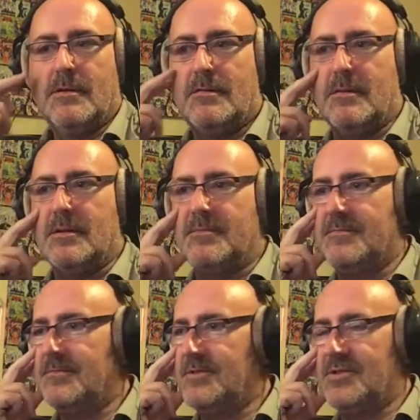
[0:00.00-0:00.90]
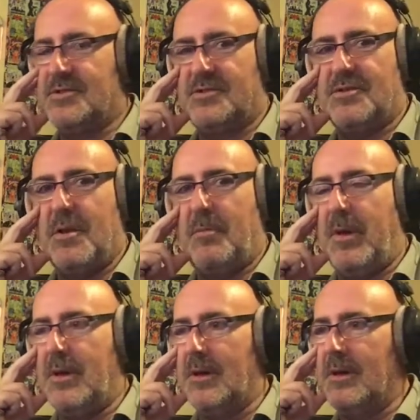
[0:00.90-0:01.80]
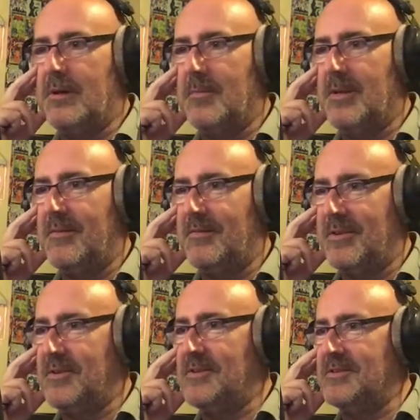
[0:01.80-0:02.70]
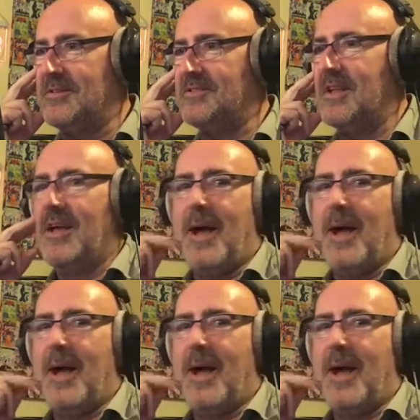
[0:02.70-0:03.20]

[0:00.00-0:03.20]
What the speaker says: What a stupid girl. I mean, for goodness sake.